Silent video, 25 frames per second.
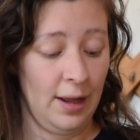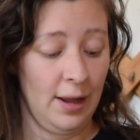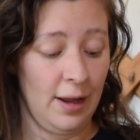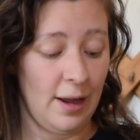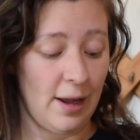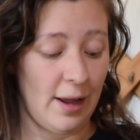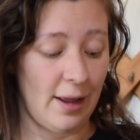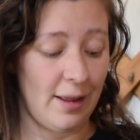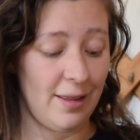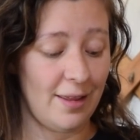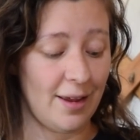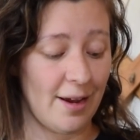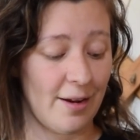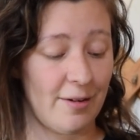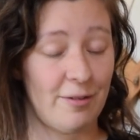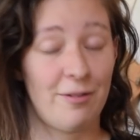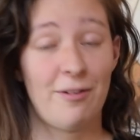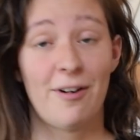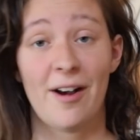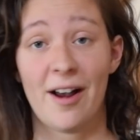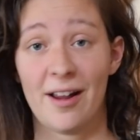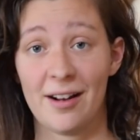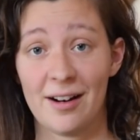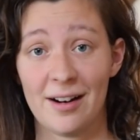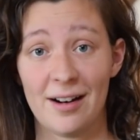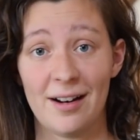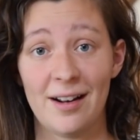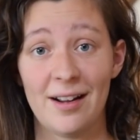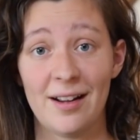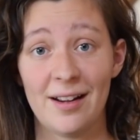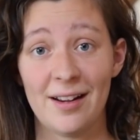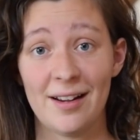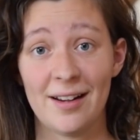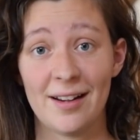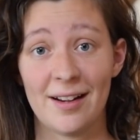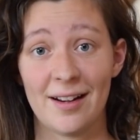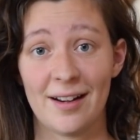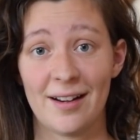And then
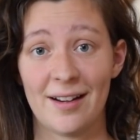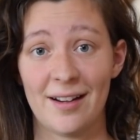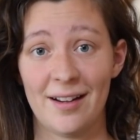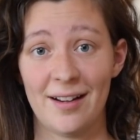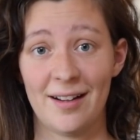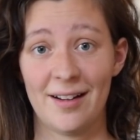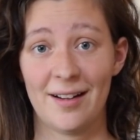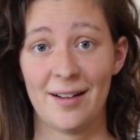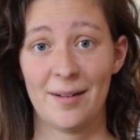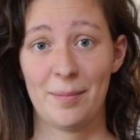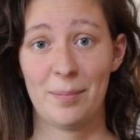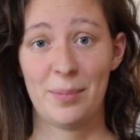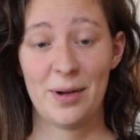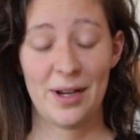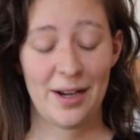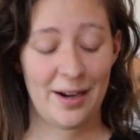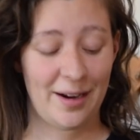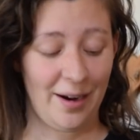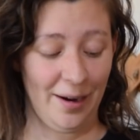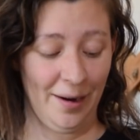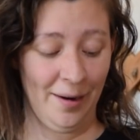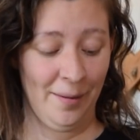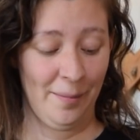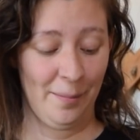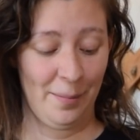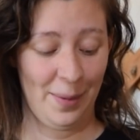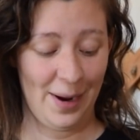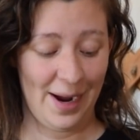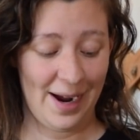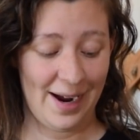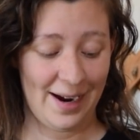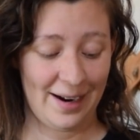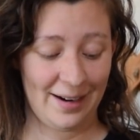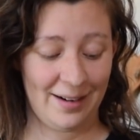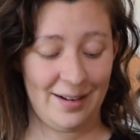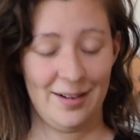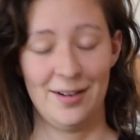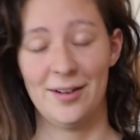finally, a big
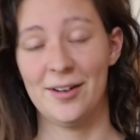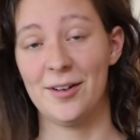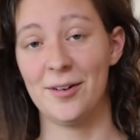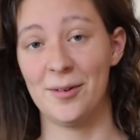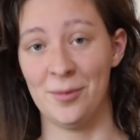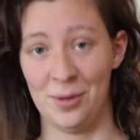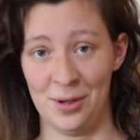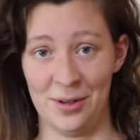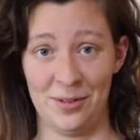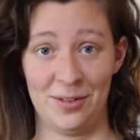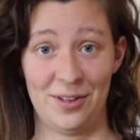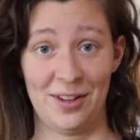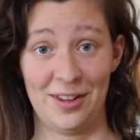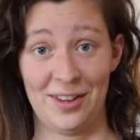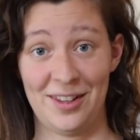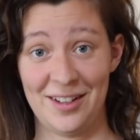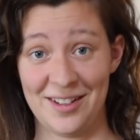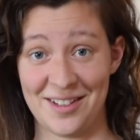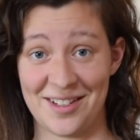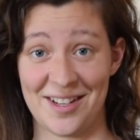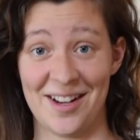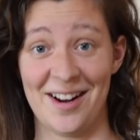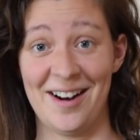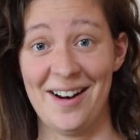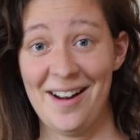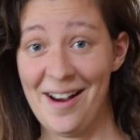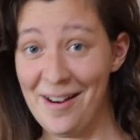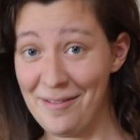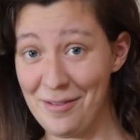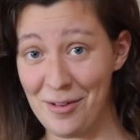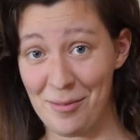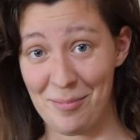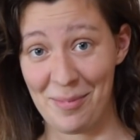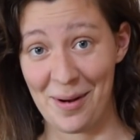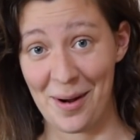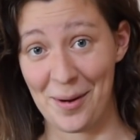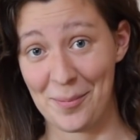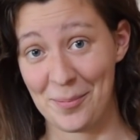bag. One of the things I love
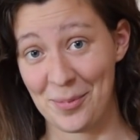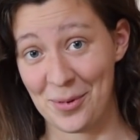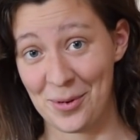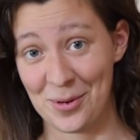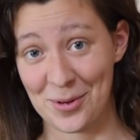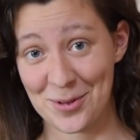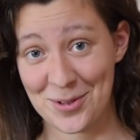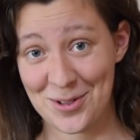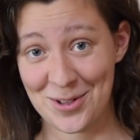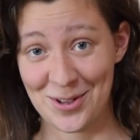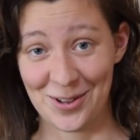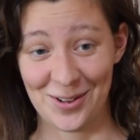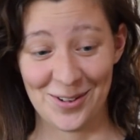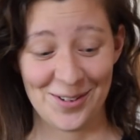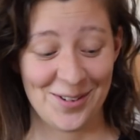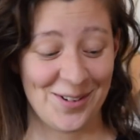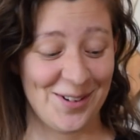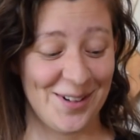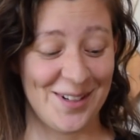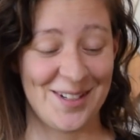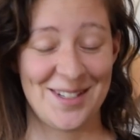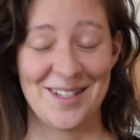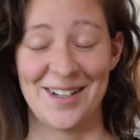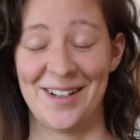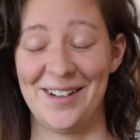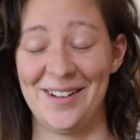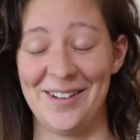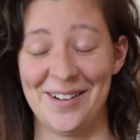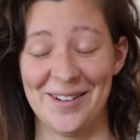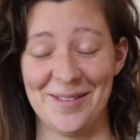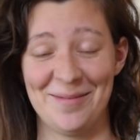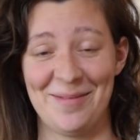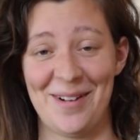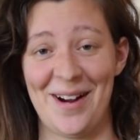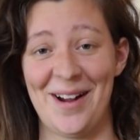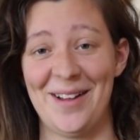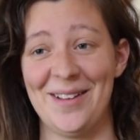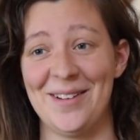about Portugal is that you can
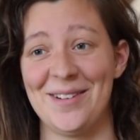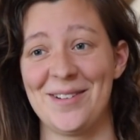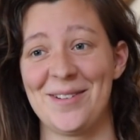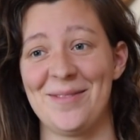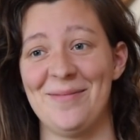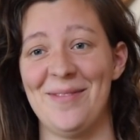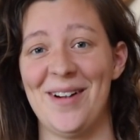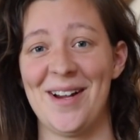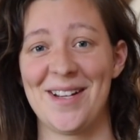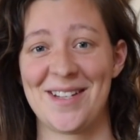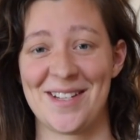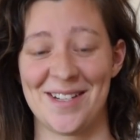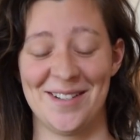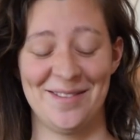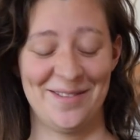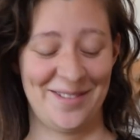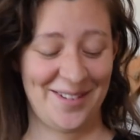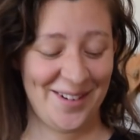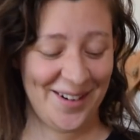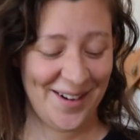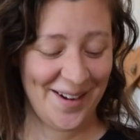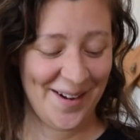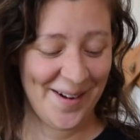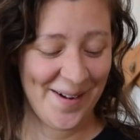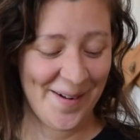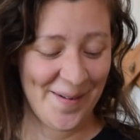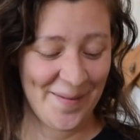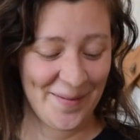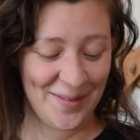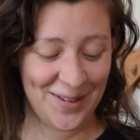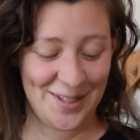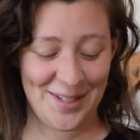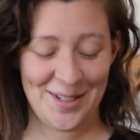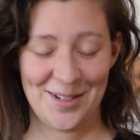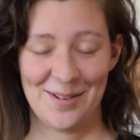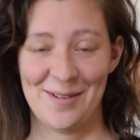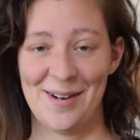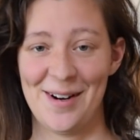buy those massive
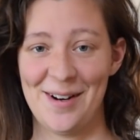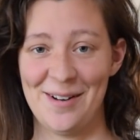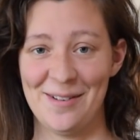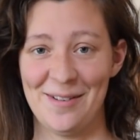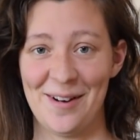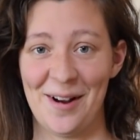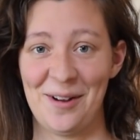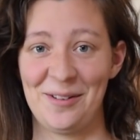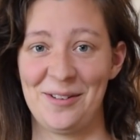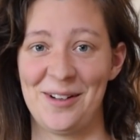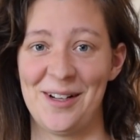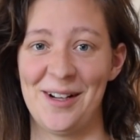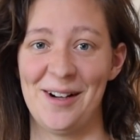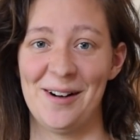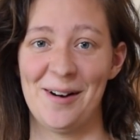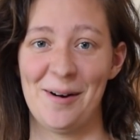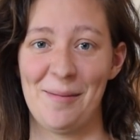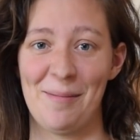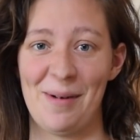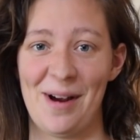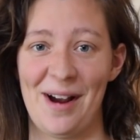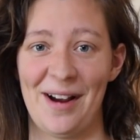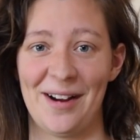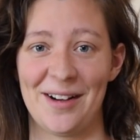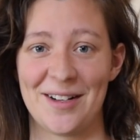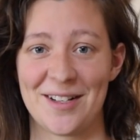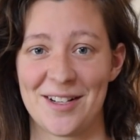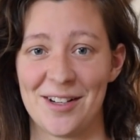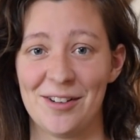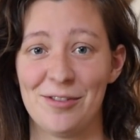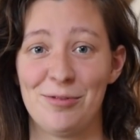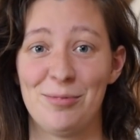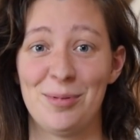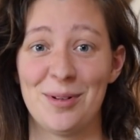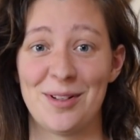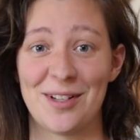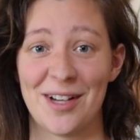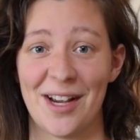25 kilo bags
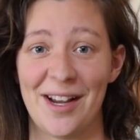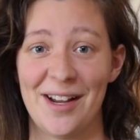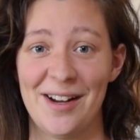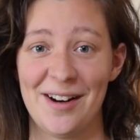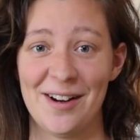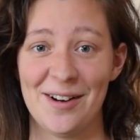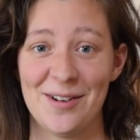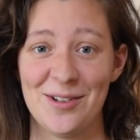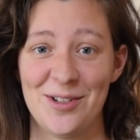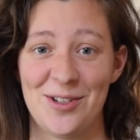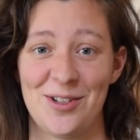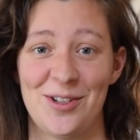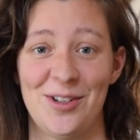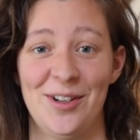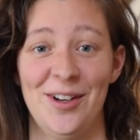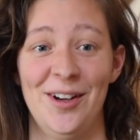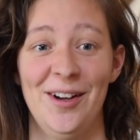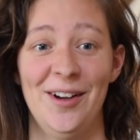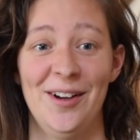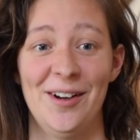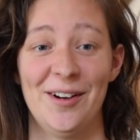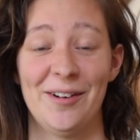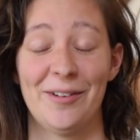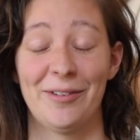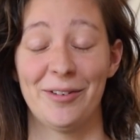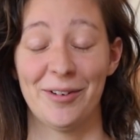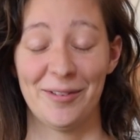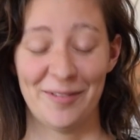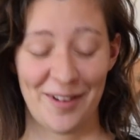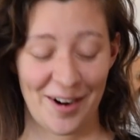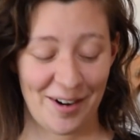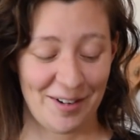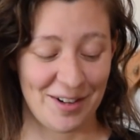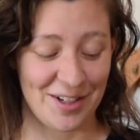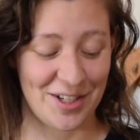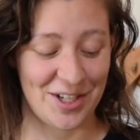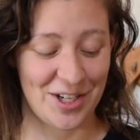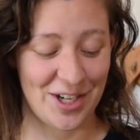of potatoes for
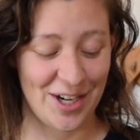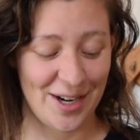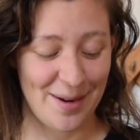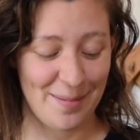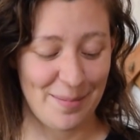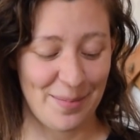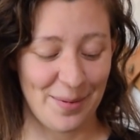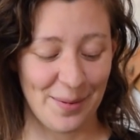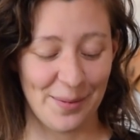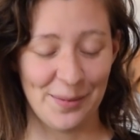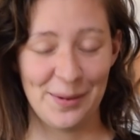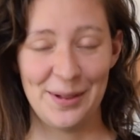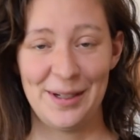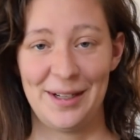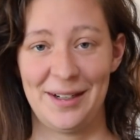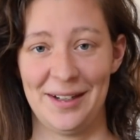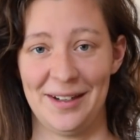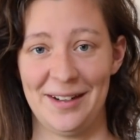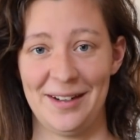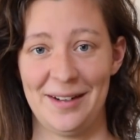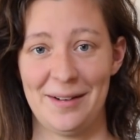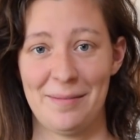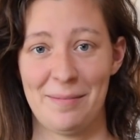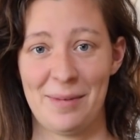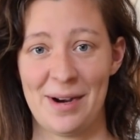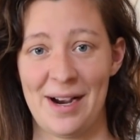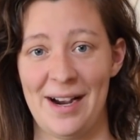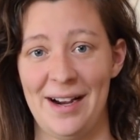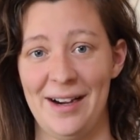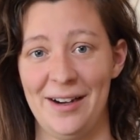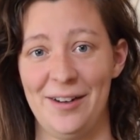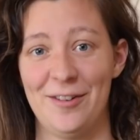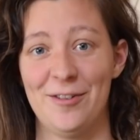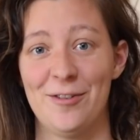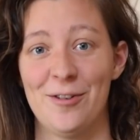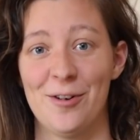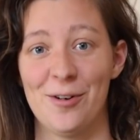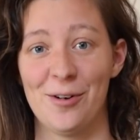very cheap. We got a
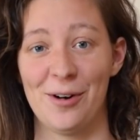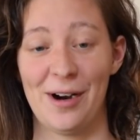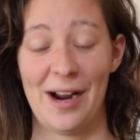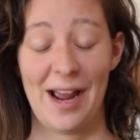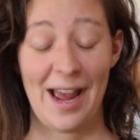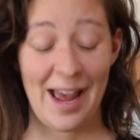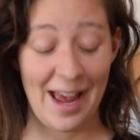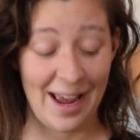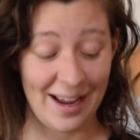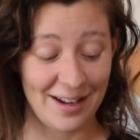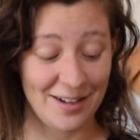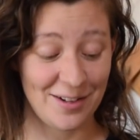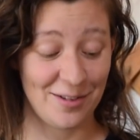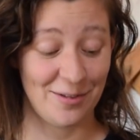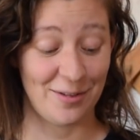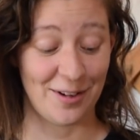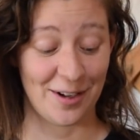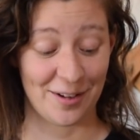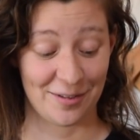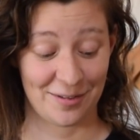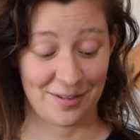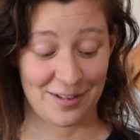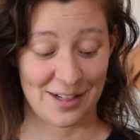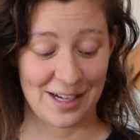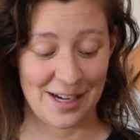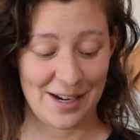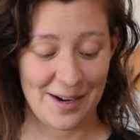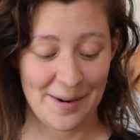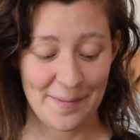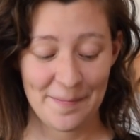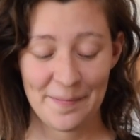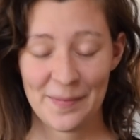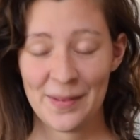bag for 8.50,